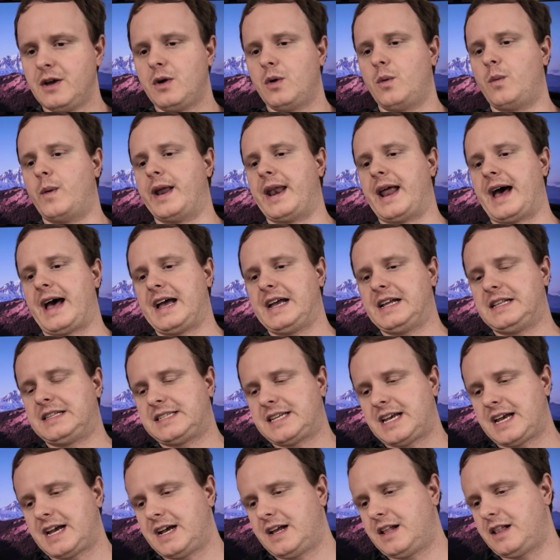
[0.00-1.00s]
when I
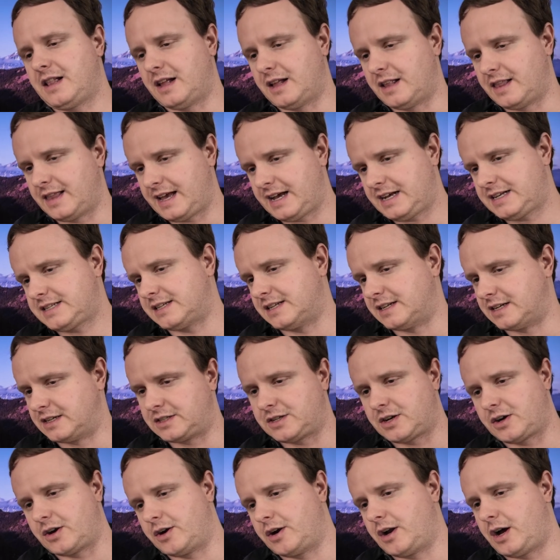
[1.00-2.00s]
tell Alexa to
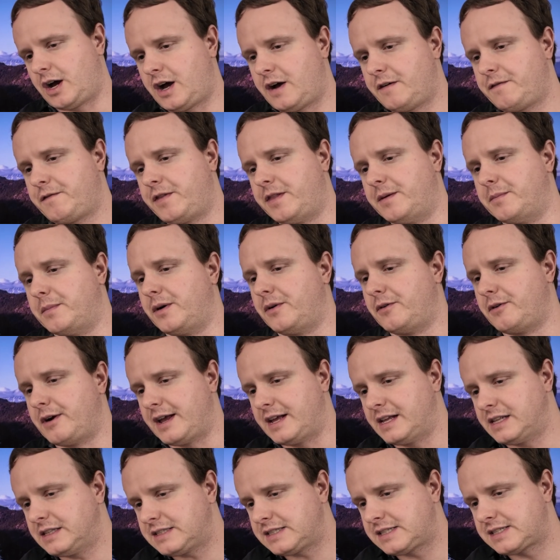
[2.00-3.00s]
turn off the
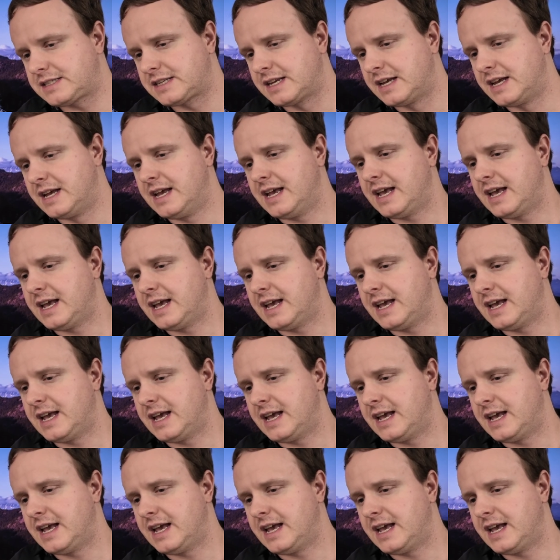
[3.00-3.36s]
Marantz,